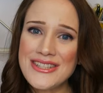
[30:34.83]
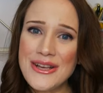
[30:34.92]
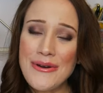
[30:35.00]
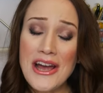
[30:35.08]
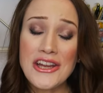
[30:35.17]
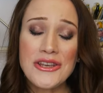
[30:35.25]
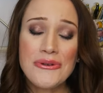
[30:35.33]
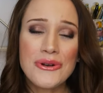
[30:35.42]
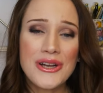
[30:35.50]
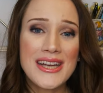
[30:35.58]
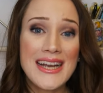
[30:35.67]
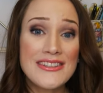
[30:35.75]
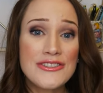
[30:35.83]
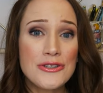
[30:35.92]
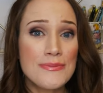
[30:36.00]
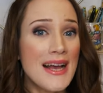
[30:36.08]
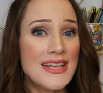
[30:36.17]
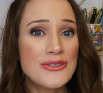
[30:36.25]
to know how you organize
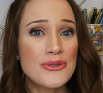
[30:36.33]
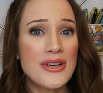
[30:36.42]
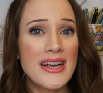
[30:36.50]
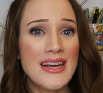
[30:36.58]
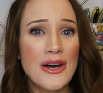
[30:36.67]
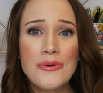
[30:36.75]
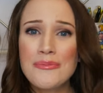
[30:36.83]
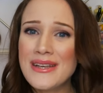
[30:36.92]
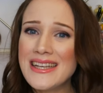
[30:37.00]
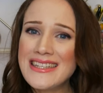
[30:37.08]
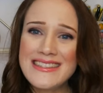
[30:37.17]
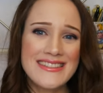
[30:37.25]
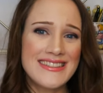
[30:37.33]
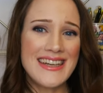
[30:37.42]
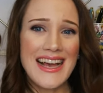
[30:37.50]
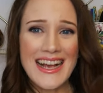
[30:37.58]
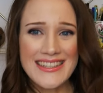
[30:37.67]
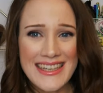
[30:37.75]
your Pandora ohm beads
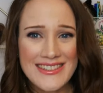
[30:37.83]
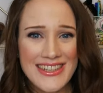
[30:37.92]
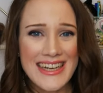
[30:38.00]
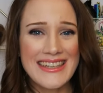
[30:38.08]
etc,